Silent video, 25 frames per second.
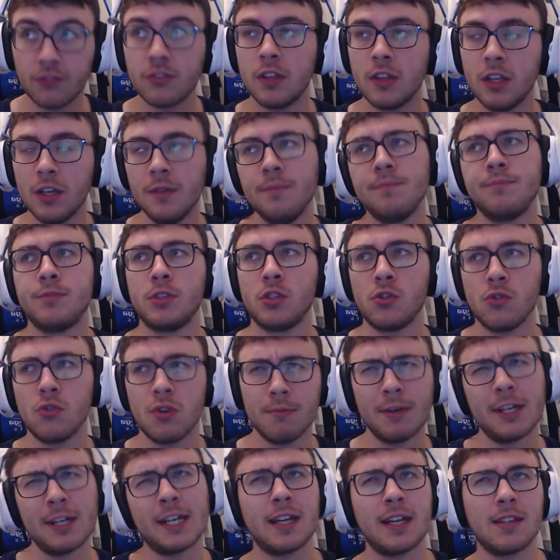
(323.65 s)
The
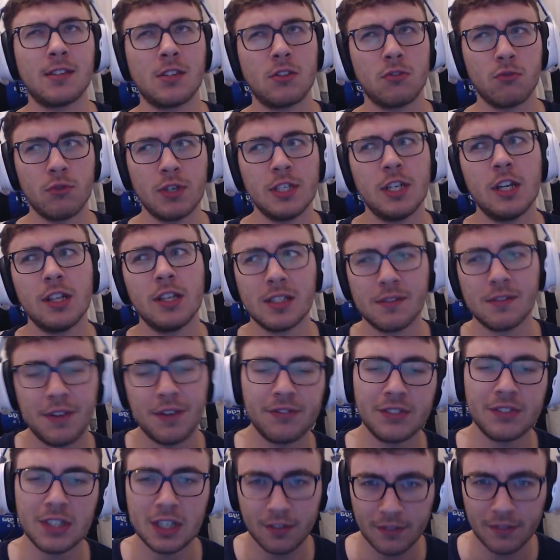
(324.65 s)
streamer gets
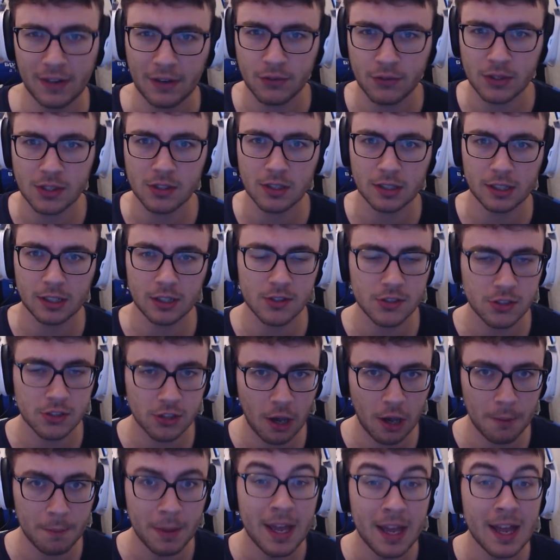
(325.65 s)
$3.50 of every single
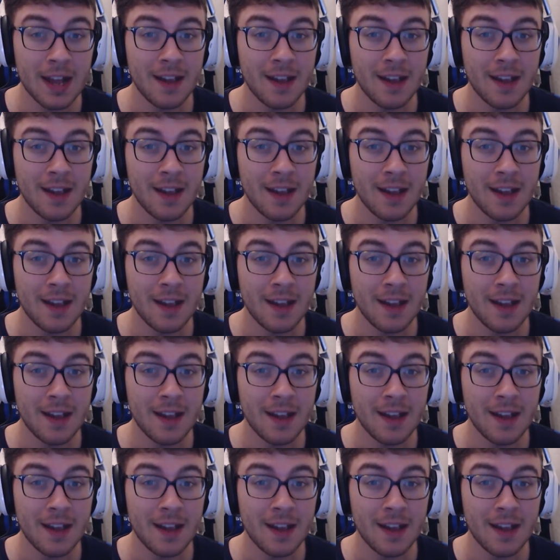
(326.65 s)
sub.